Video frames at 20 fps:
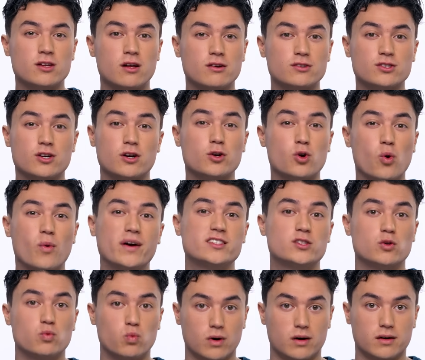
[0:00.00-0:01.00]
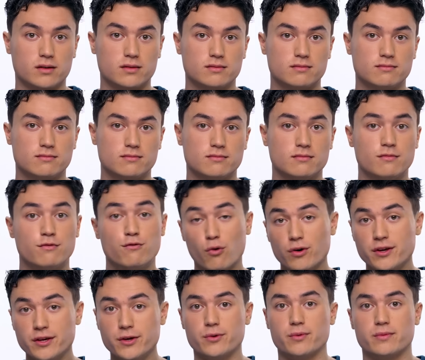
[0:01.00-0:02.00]
dollars are going to work
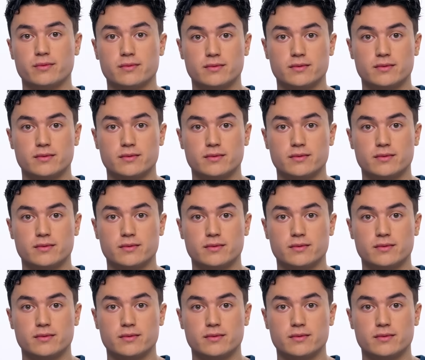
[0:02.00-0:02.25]
for you.